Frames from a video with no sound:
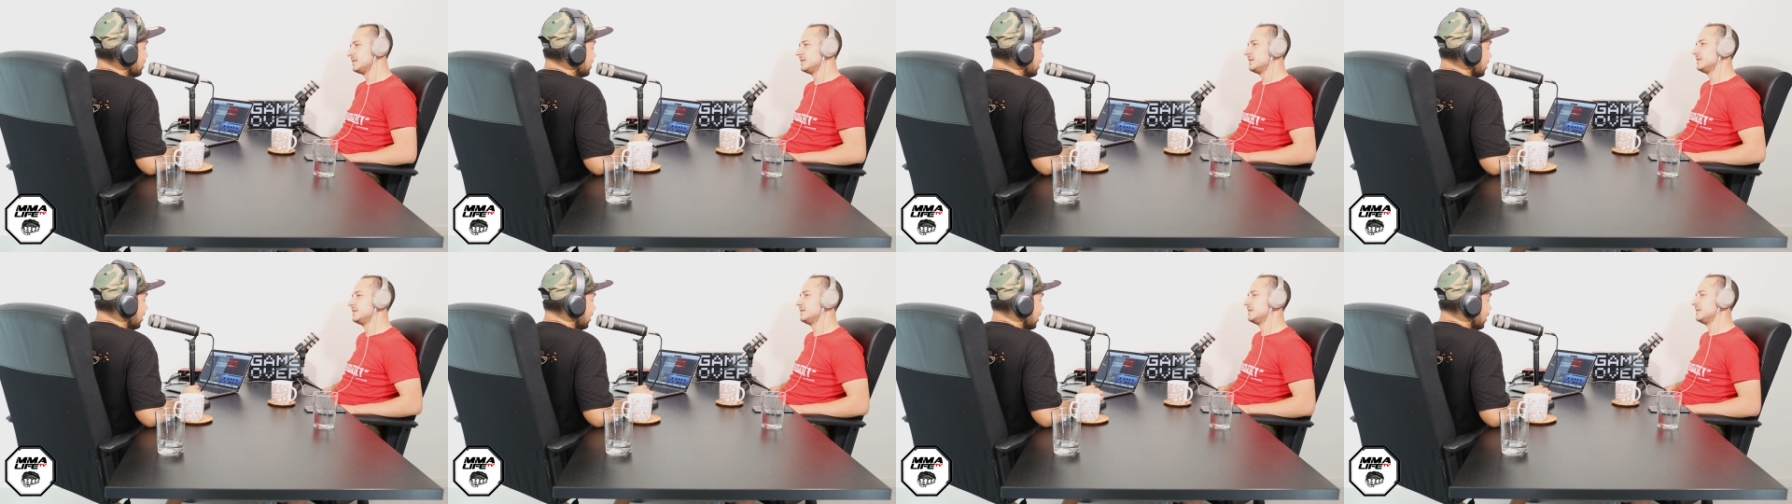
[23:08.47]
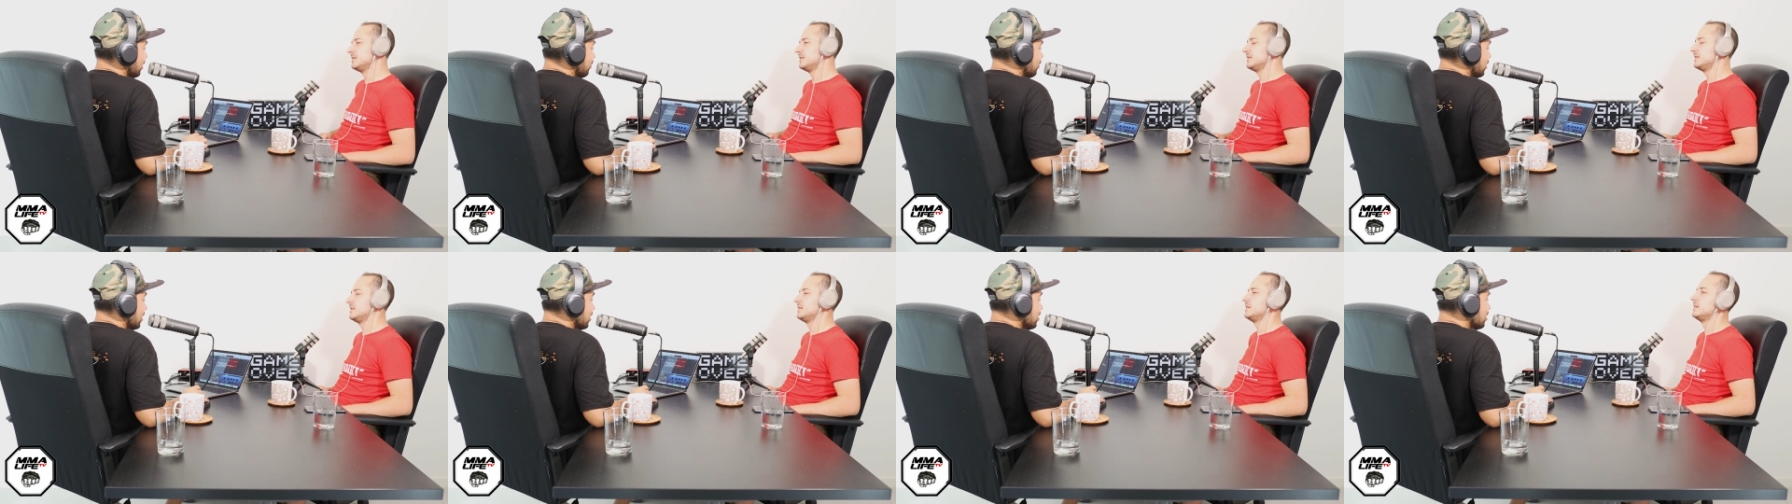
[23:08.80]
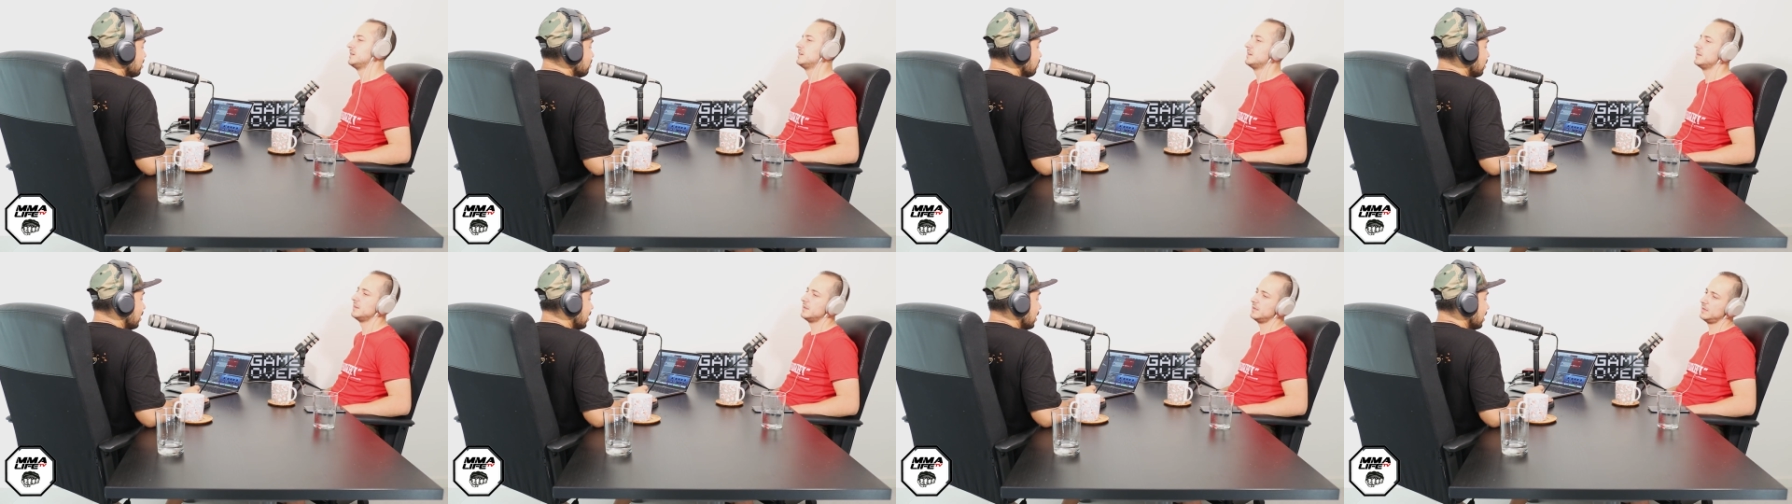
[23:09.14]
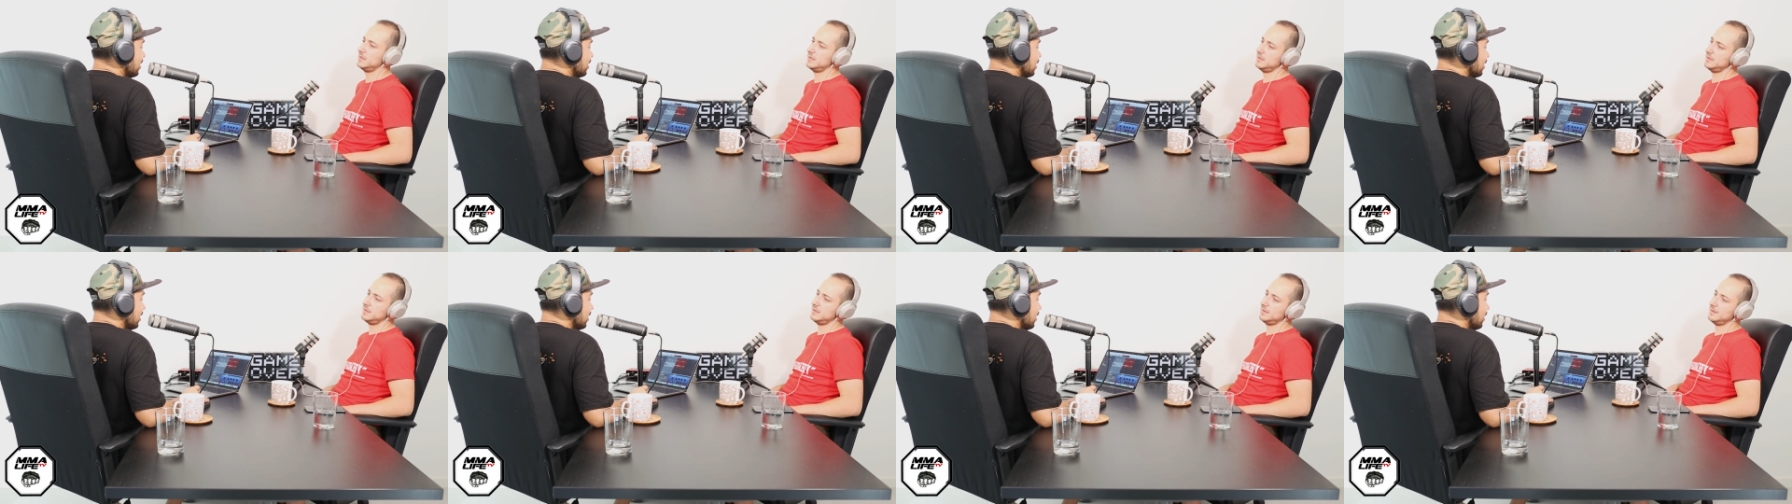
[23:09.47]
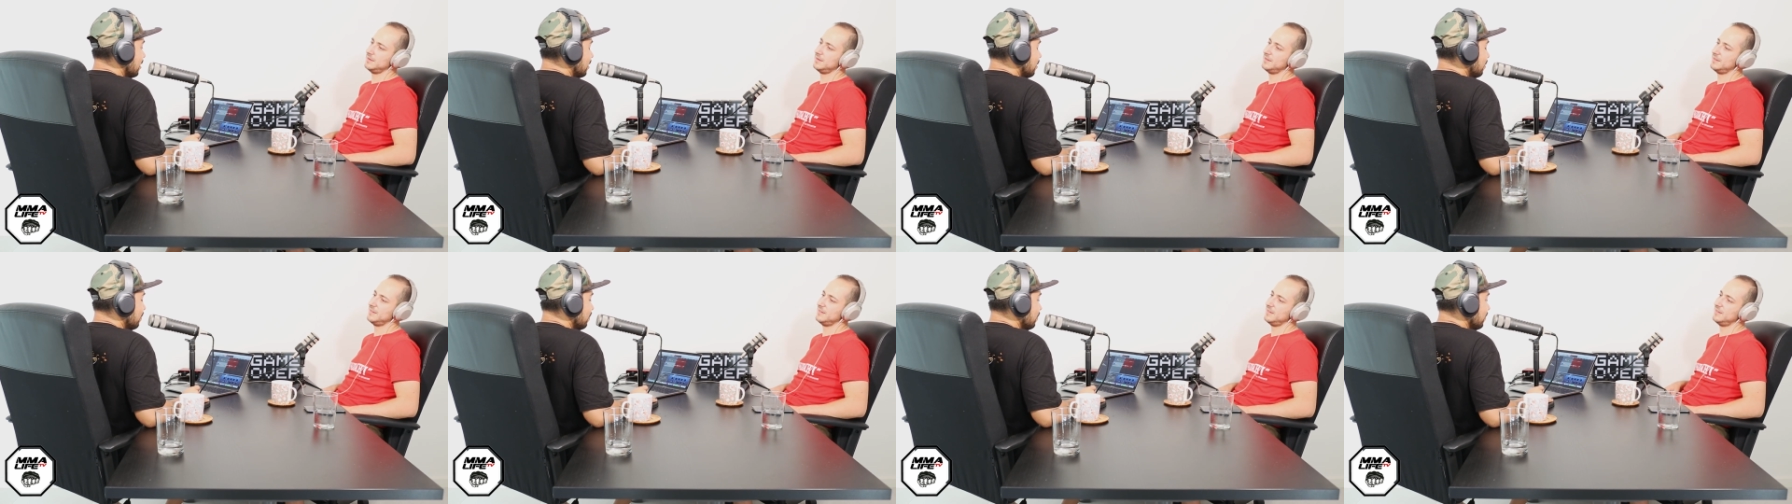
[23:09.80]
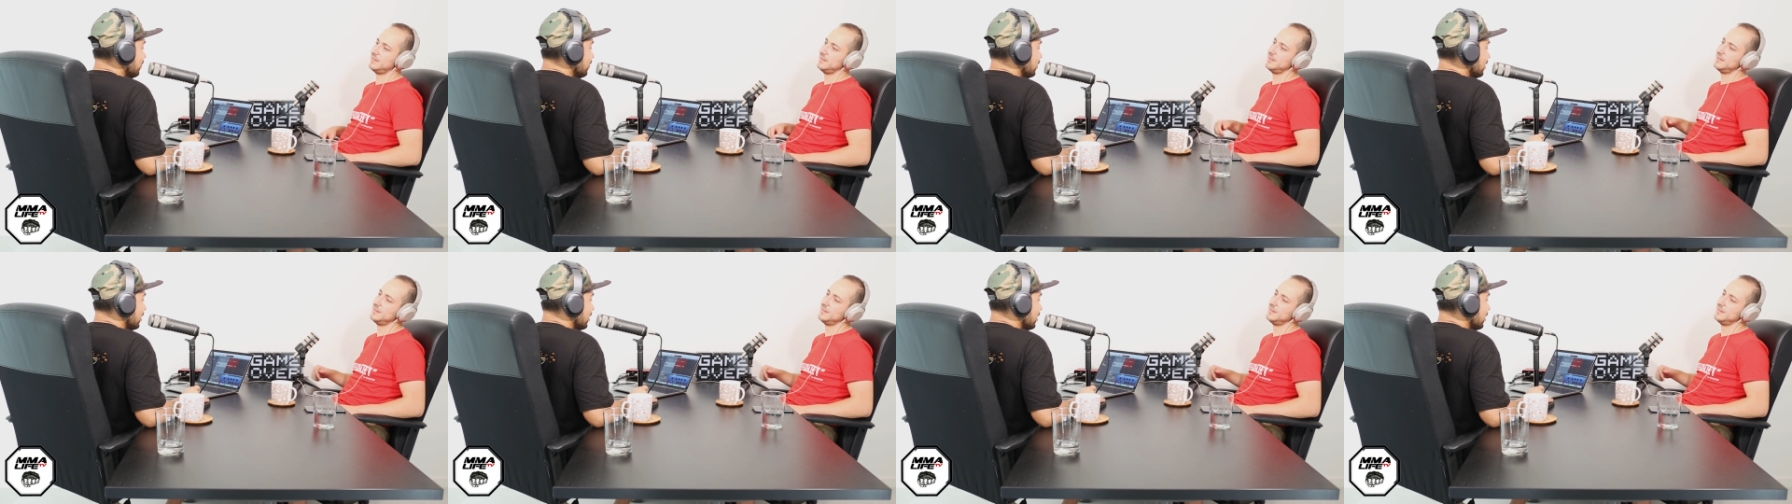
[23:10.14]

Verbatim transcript: me sell it. If they're smart, um,